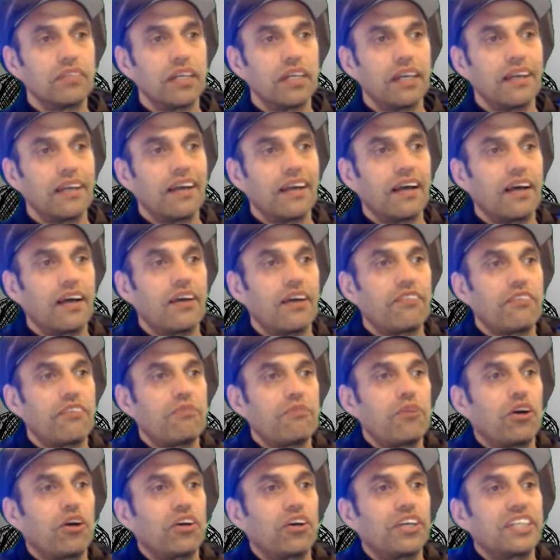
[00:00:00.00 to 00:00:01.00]
If I'm
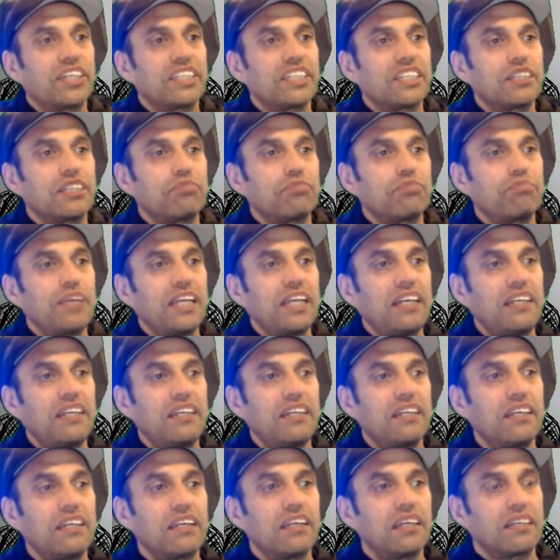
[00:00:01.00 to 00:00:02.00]
not going to spend,
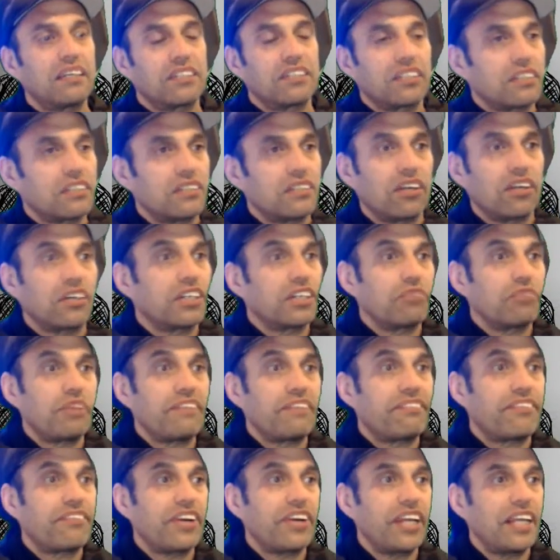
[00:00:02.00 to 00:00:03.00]
because it's not going to be
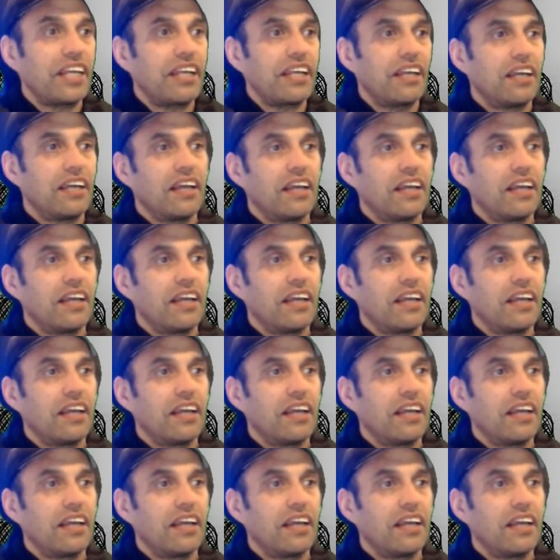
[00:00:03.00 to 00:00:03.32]
free,